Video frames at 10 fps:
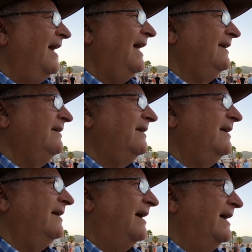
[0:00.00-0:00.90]
and
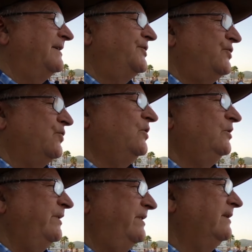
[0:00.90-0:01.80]
I had a
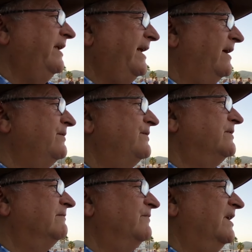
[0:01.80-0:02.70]
stall with the
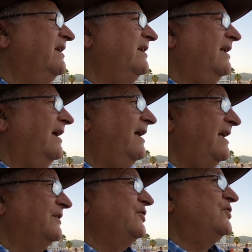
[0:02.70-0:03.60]
Leos, and
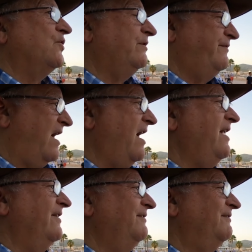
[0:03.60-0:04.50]
he had a stall for
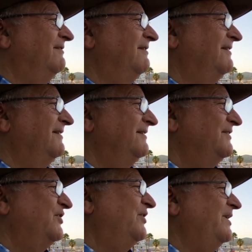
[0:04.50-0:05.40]
Ireland.
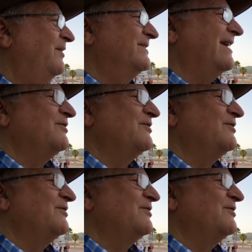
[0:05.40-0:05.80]
So he was